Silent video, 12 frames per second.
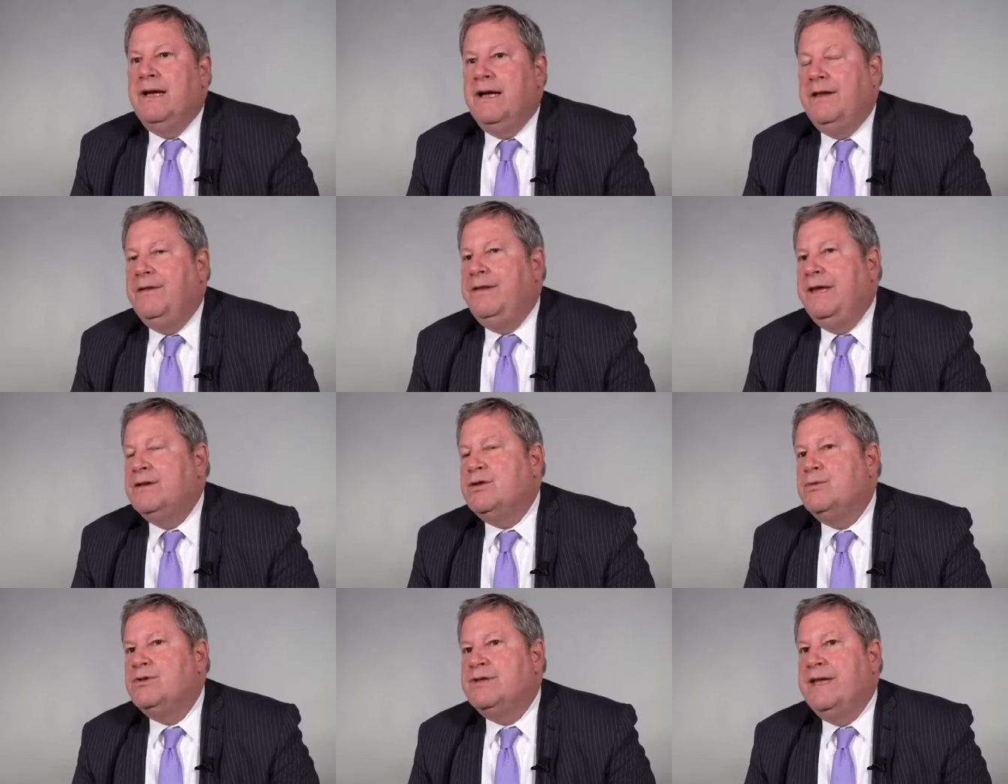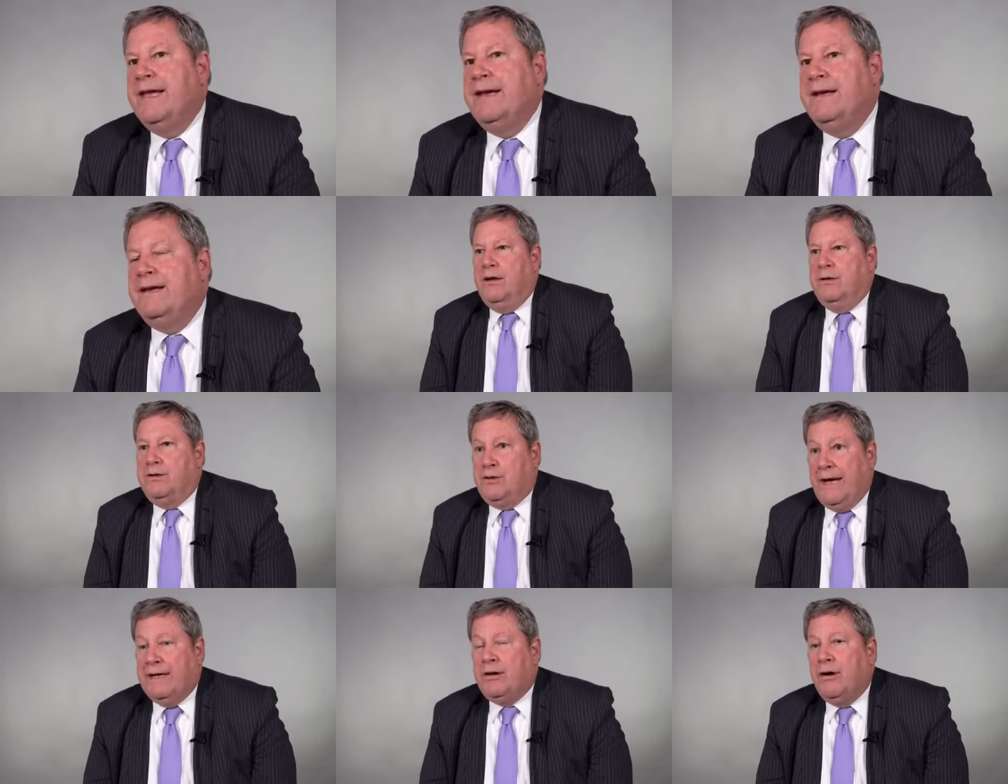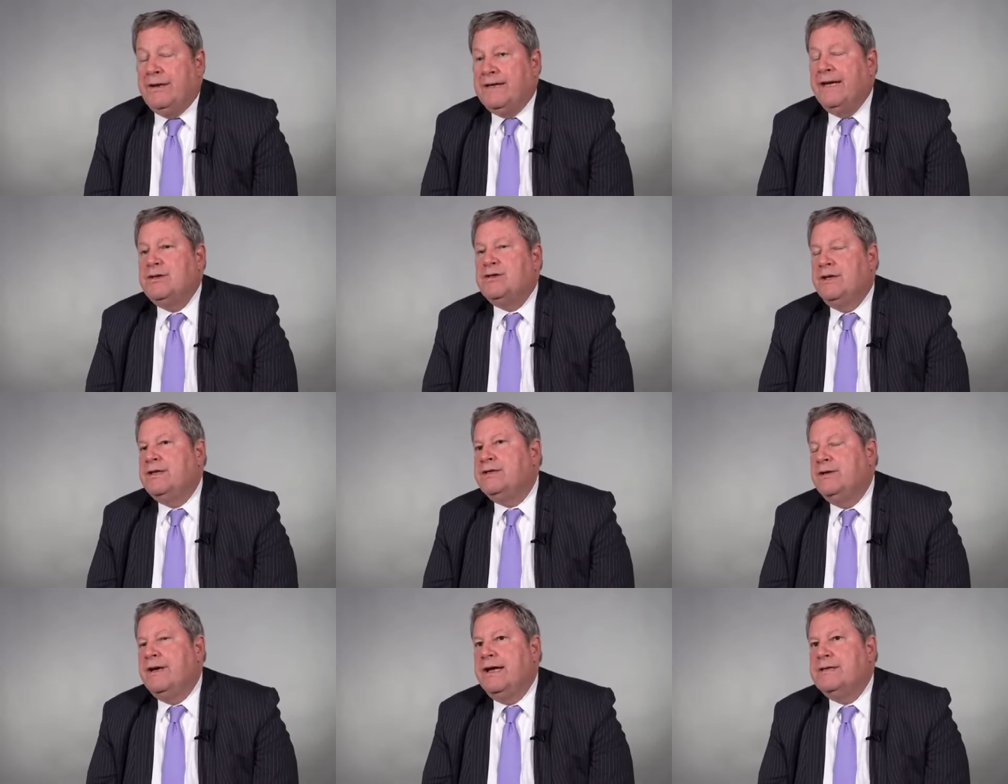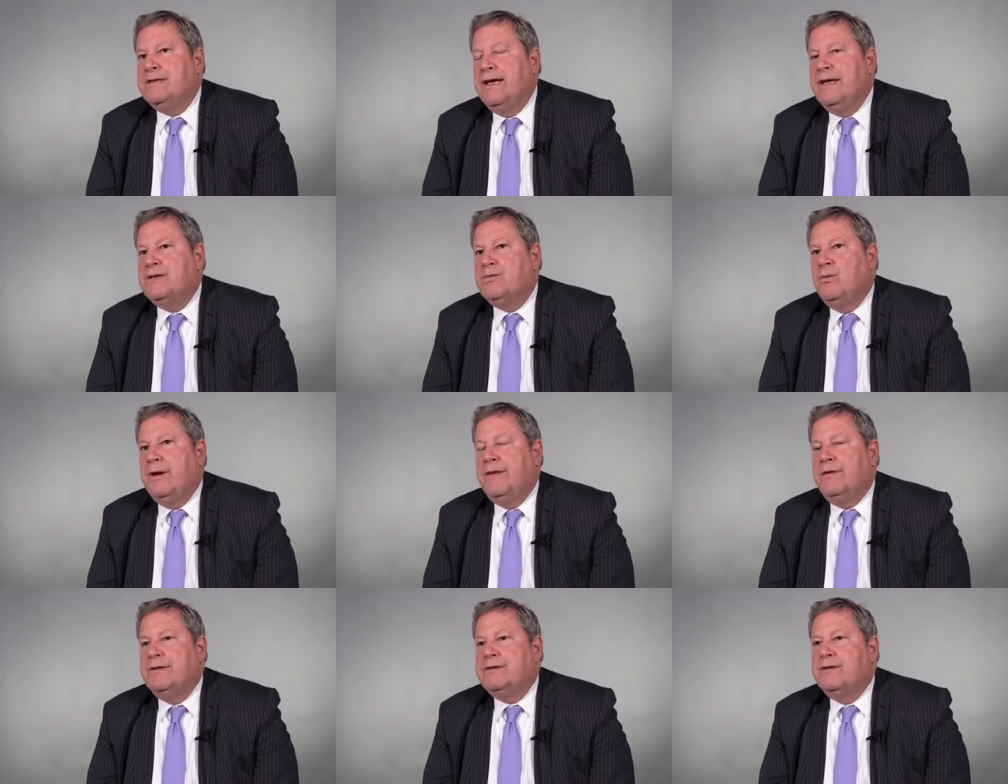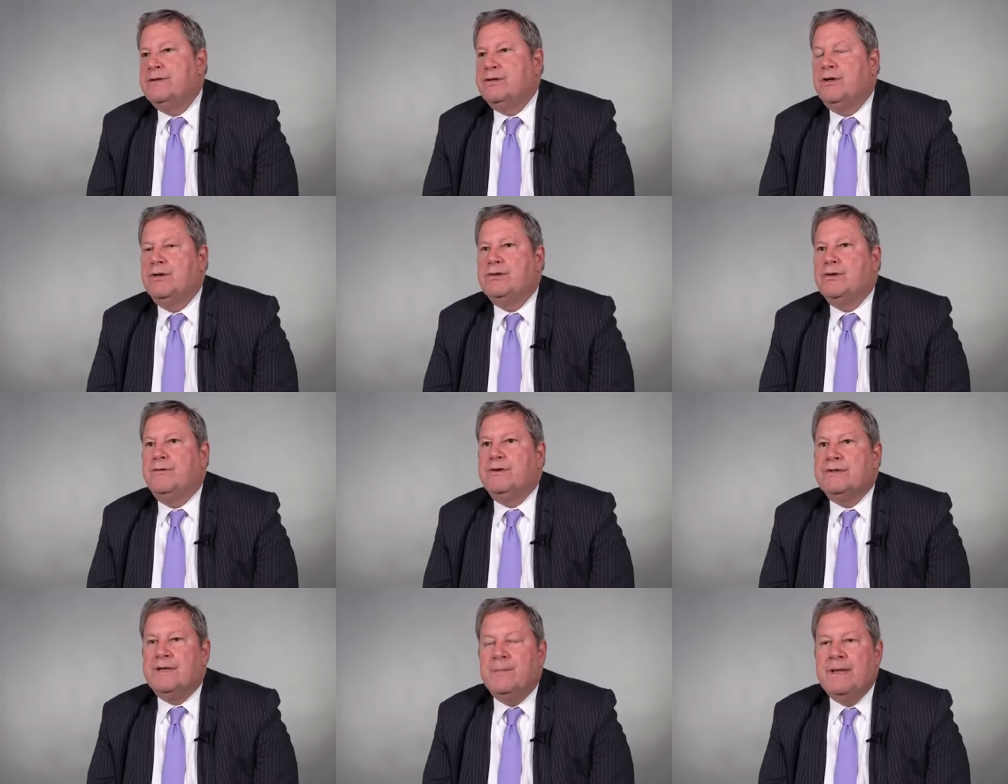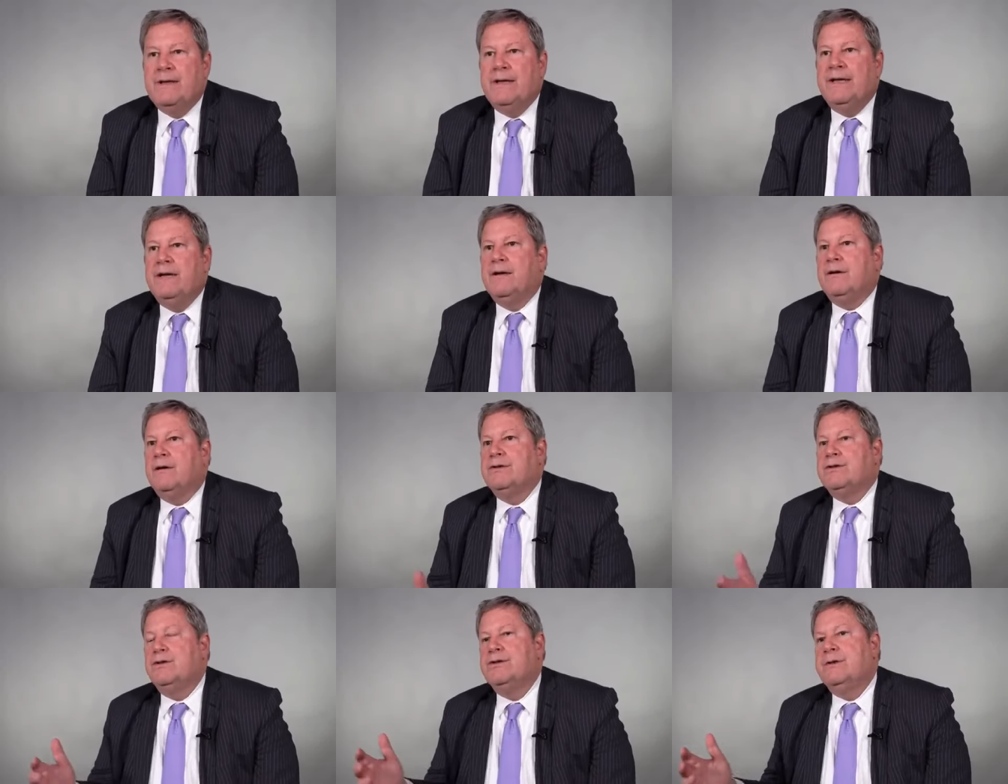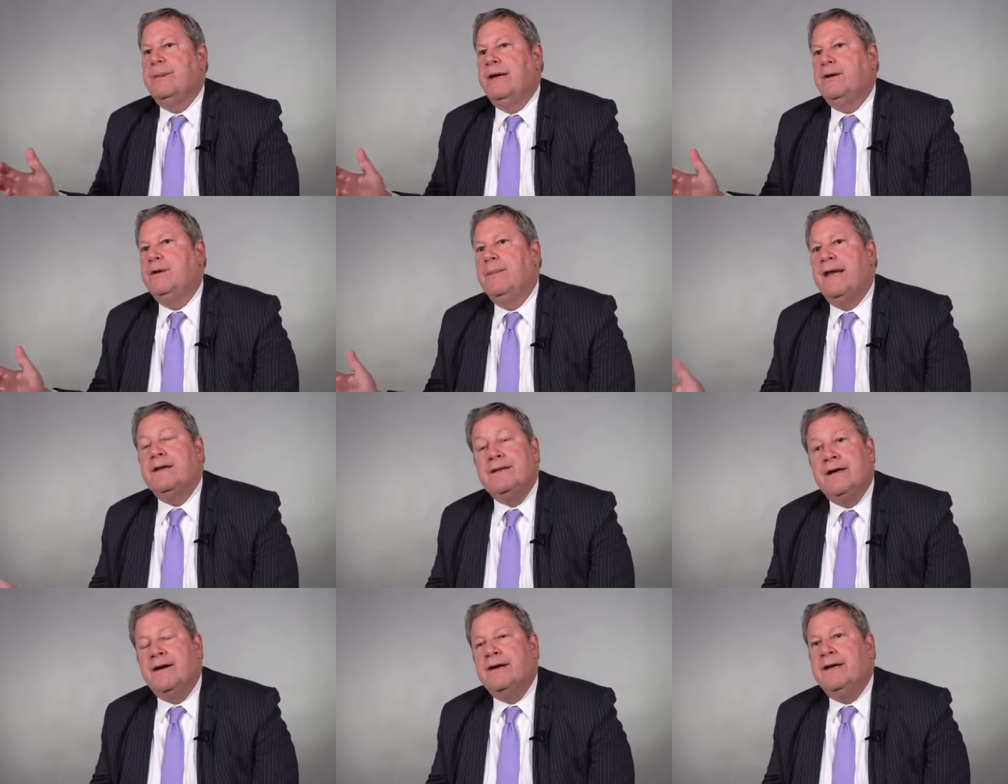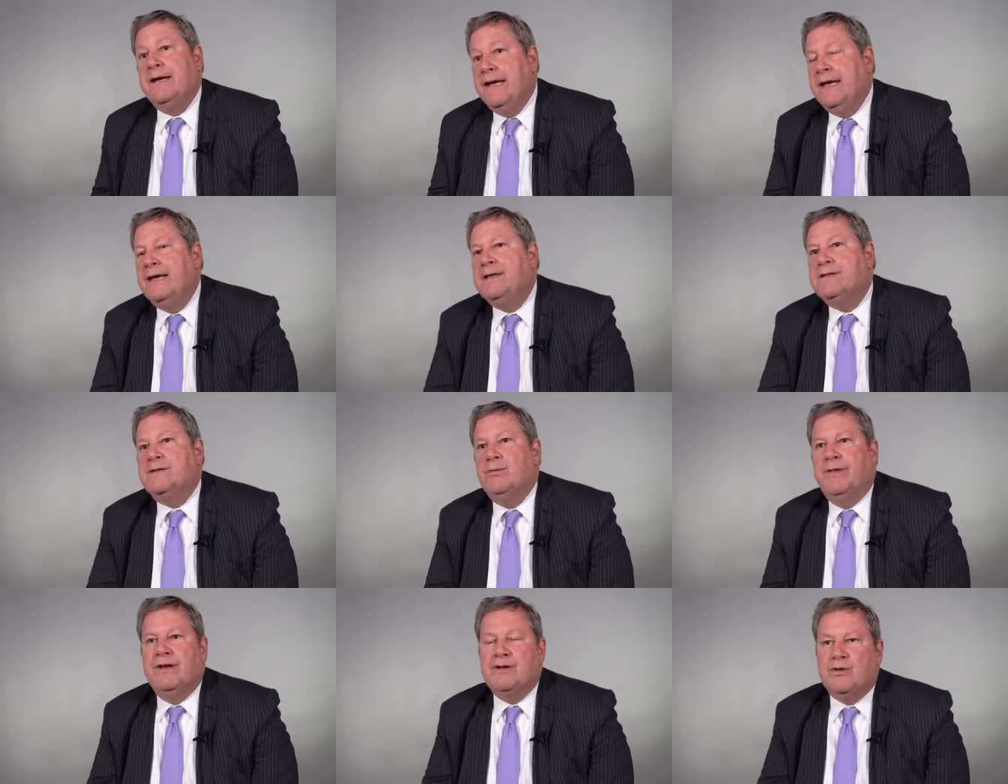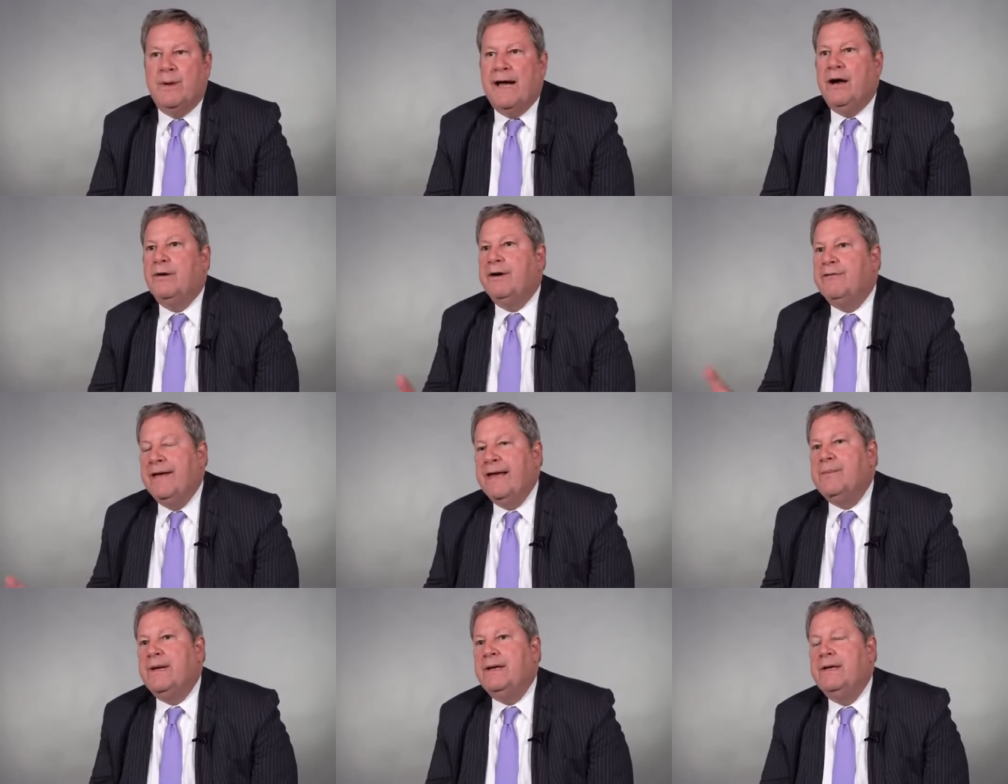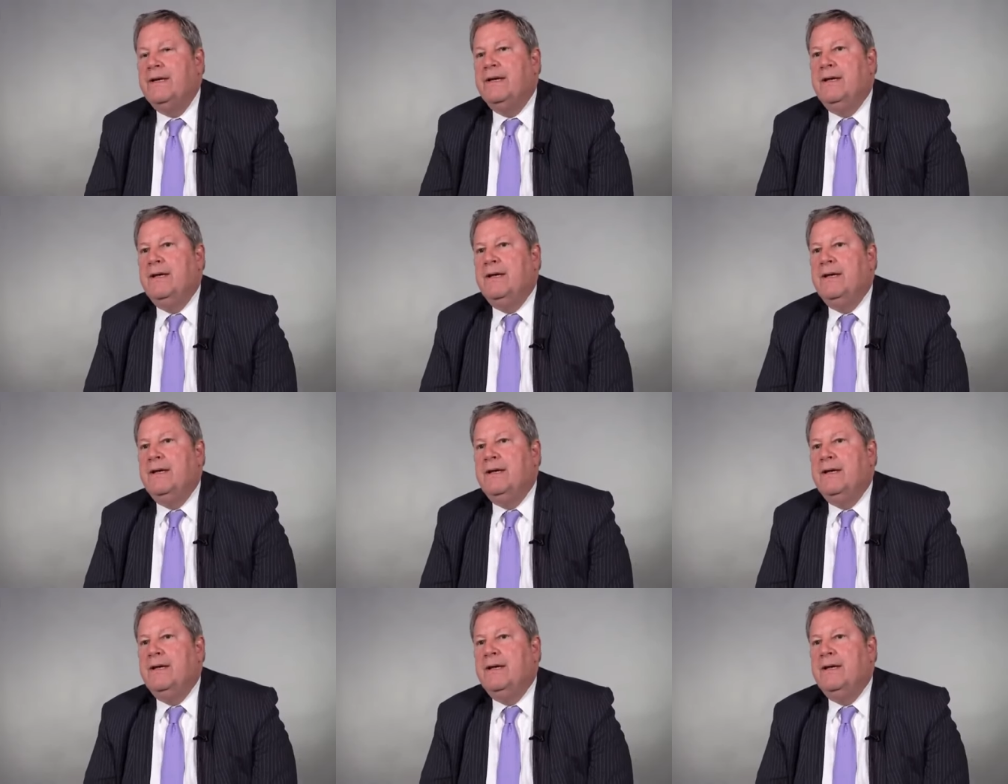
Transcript: Uh, the issues that attract our attention as the United States, whether it's concerns over stability or concerns about humanitarian needs with a drought or famine,